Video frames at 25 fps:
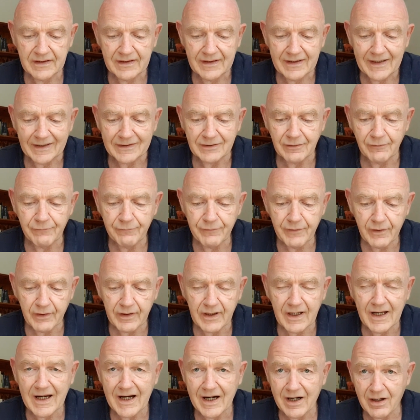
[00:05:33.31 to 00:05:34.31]
at the very
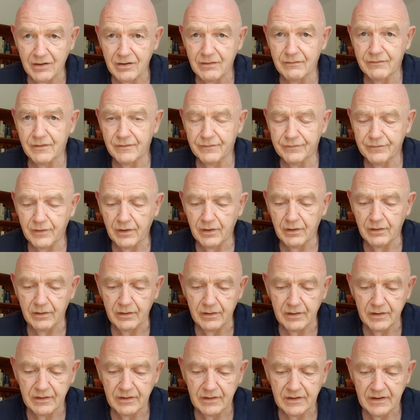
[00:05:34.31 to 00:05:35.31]
heart of the fog,
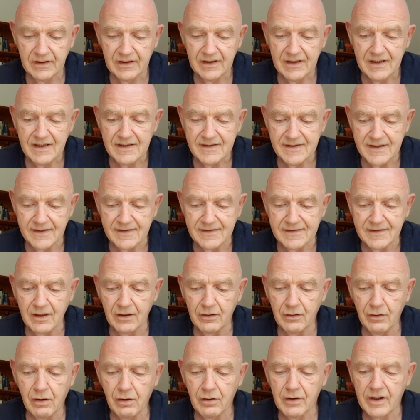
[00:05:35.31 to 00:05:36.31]
sits the
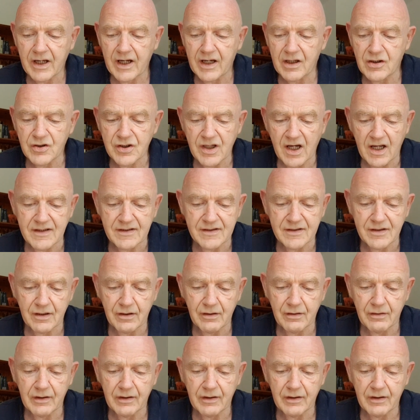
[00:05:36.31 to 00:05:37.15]
Lord High Chancellor